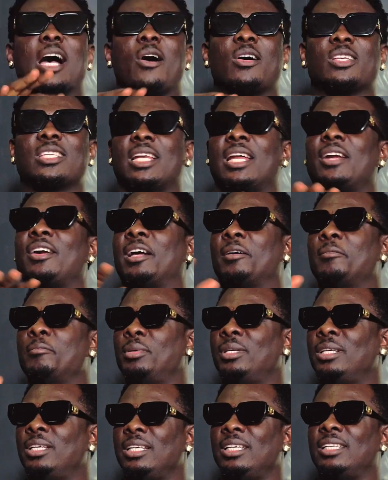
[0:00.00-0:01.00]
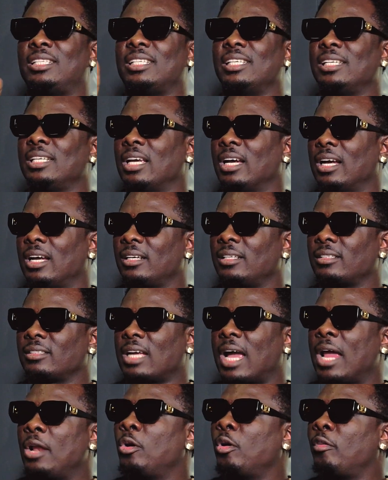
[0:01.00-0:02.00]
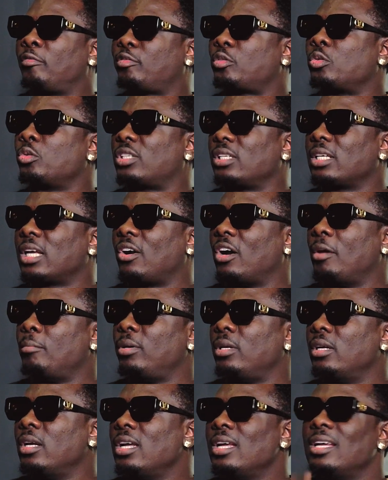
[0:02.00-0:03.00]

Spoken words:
I was an R&B singer. I love to sing R&B.